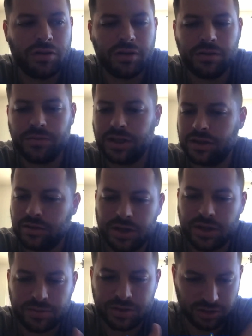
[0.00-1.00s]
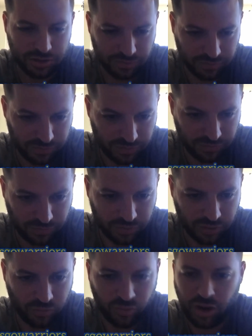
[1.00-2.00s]
know them a little bit. I'm sure
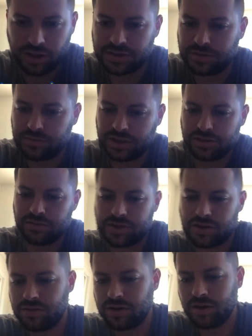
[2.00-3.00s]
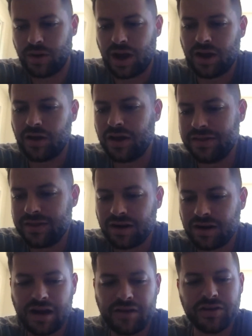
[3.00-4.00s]
you've watched them because you were so nearby.
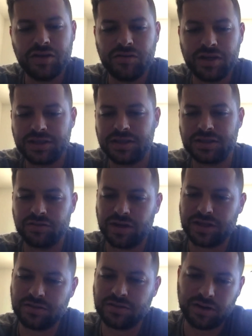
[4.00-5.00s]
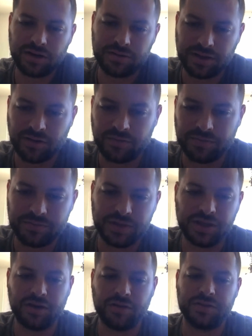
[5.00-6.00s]
They're kind of a unique situation where they're,
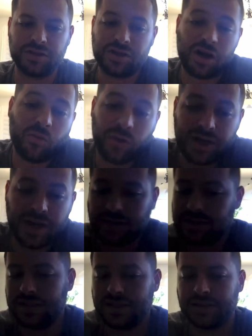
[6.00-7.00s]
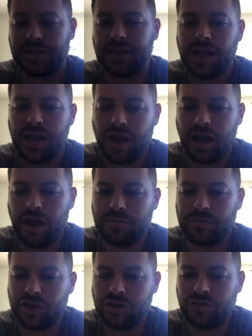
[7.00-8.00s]
you know, they're trying to win next season.
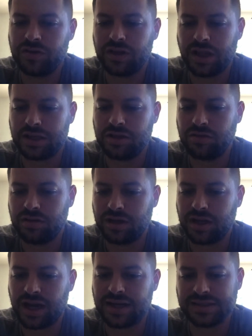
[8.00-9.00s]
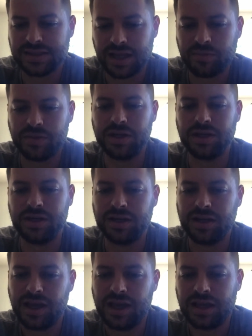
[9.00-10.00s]
Do you feel like you could kind of step in
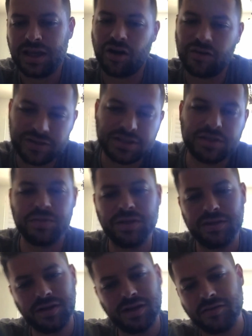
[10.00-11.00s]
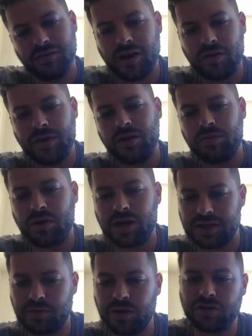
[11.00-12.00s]
and obviously be a developmental
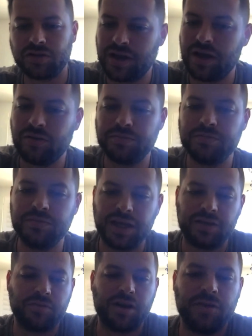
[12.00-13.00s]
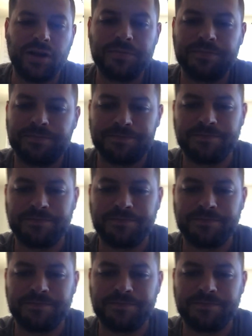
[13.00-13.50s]
project, but also help like right away?